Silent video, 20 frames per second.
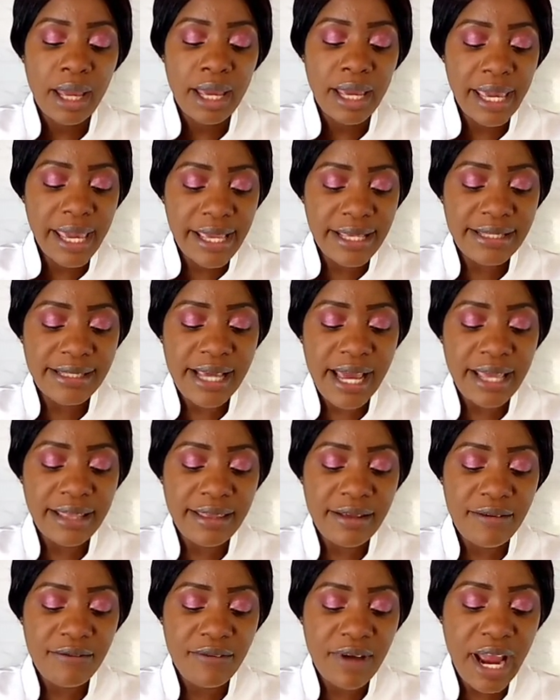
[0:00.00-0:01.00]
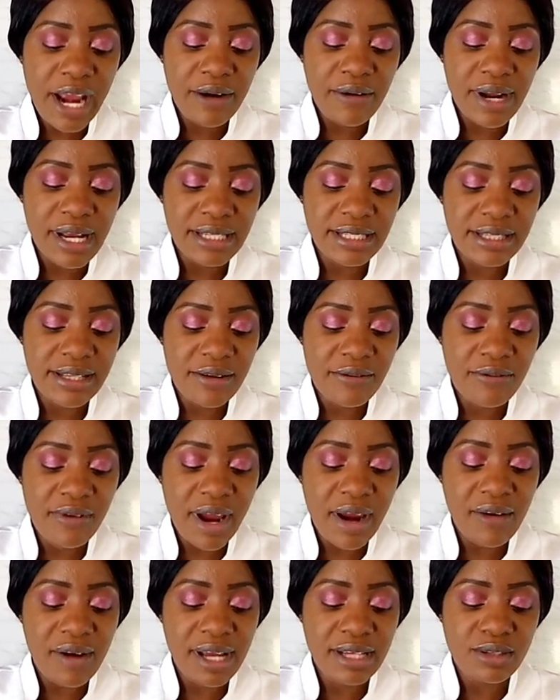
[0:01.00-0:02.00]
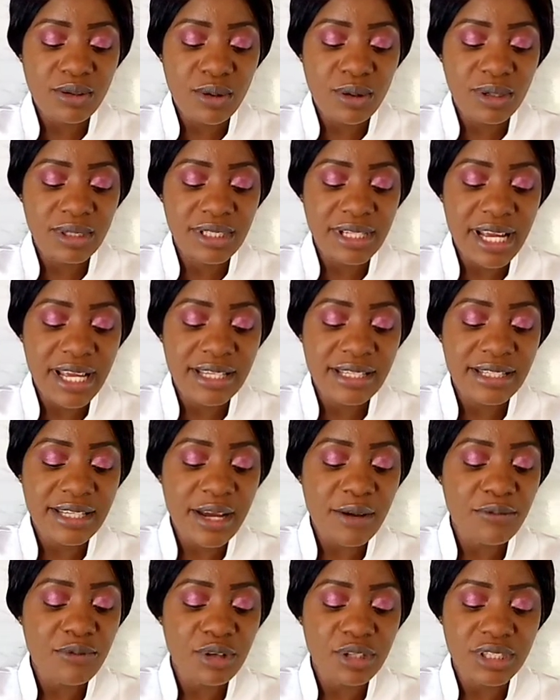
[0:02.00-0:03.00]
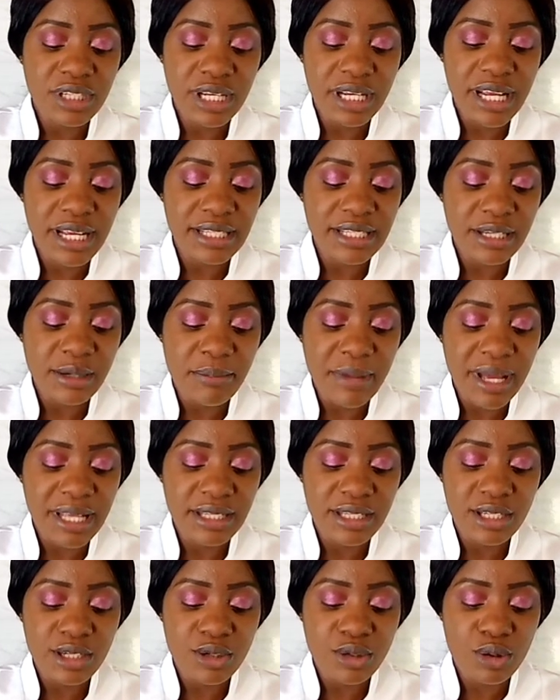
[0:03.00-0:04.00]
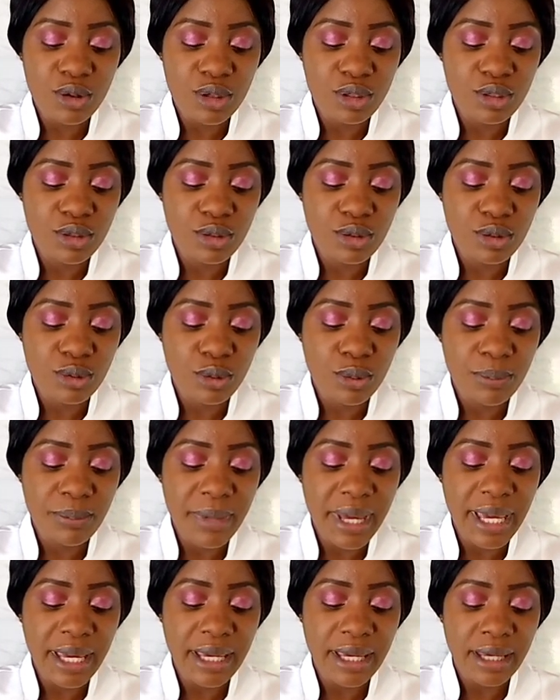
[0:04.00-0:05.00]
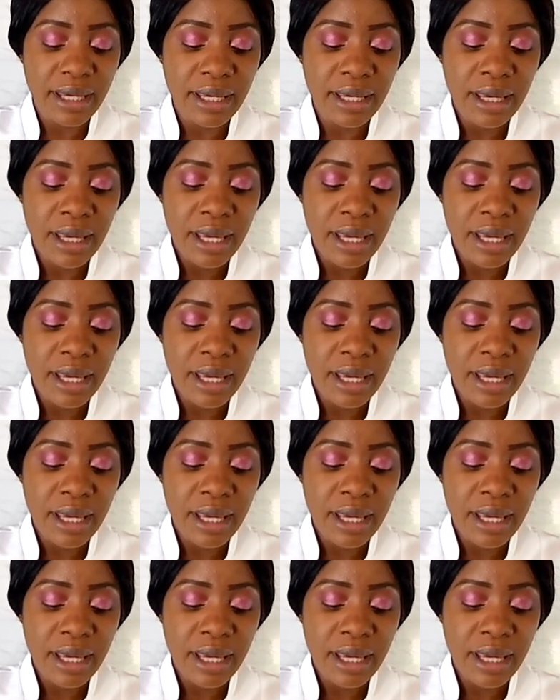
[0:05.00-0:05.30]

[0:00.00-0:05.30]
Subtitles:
Inside the virus contains several genetic materials to make